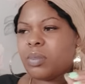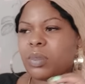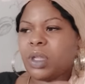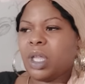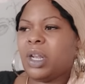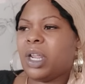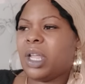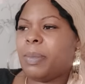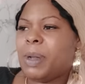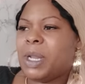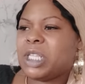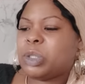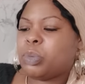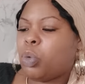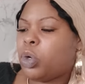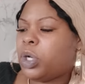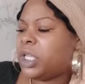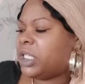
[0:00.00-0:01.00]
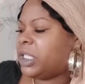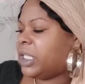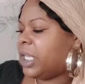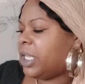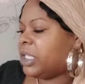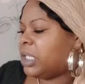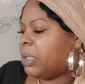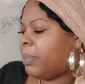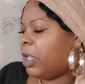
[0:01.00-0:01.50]
And it could be the smallest
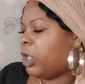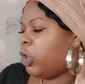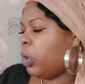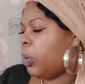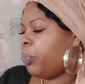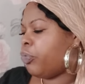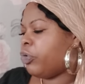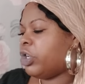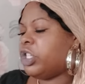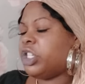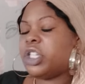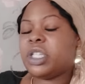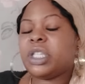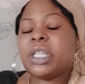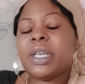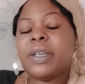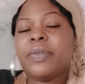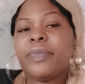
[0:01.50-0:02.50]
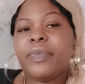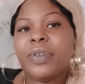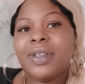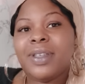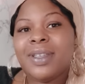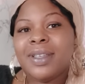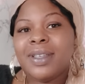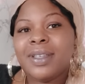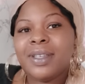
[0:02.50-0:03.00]
things to make you appreciative,
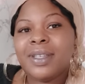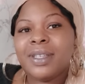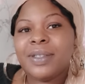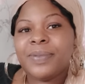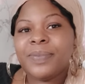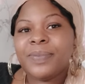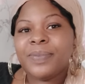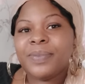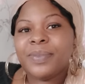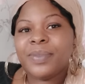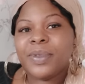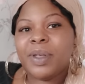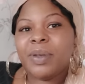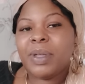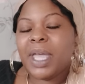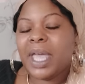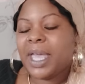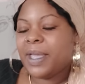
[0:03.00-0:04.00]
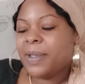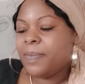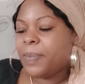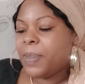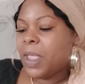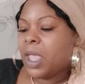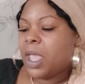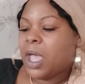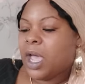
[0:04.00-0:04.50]
okay,
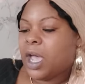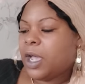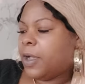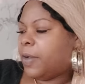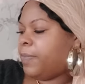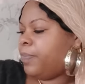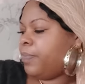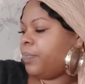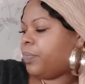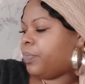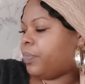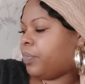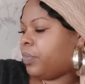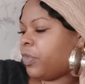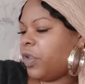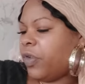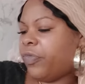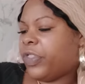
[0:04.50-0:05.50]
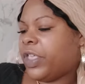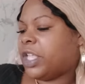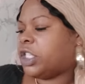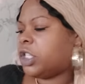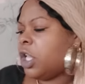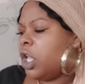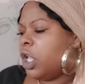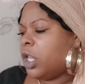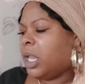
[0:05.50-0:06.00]
of
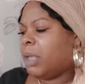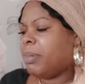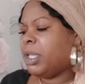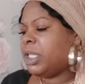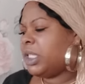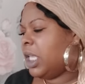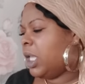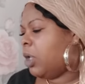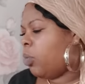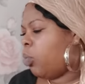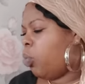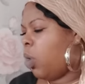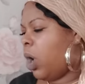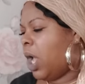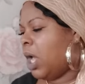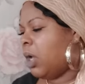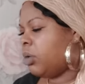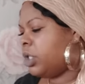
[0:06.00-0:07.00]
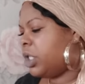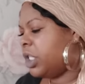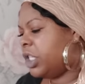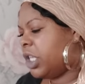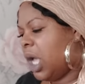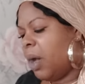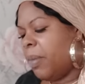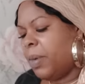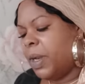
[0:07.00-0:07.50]
things. Let me see. What else is
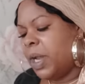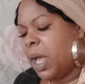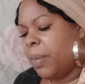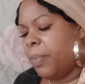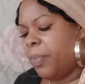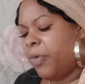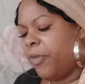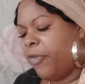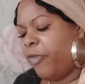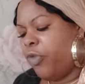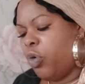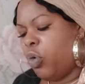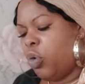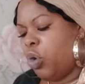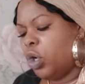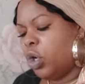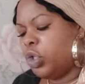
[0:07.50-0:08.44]
coming up for